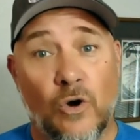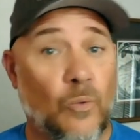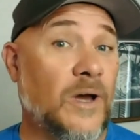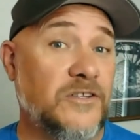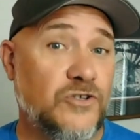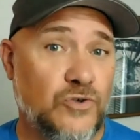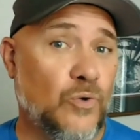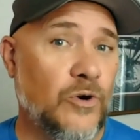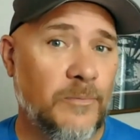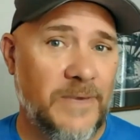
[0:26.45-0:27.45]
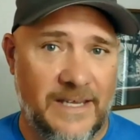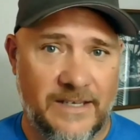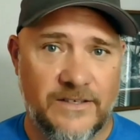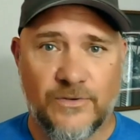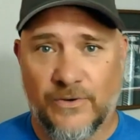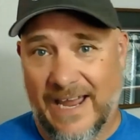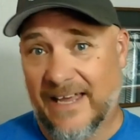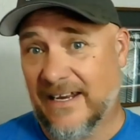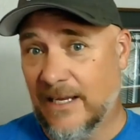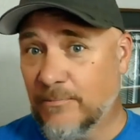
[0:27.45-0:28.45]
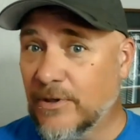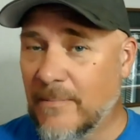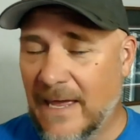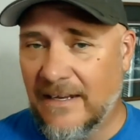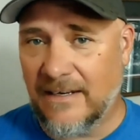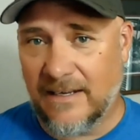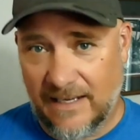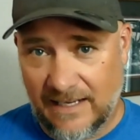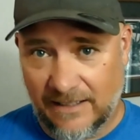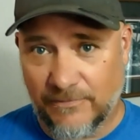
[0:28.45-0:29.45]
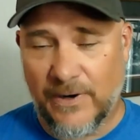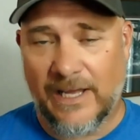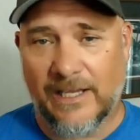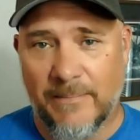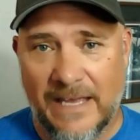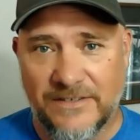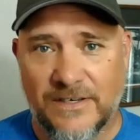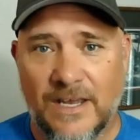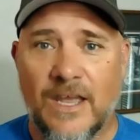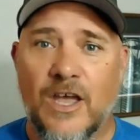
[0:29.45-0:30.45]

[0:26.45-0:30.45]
what SCORM is or how to implement it in LifterLMS.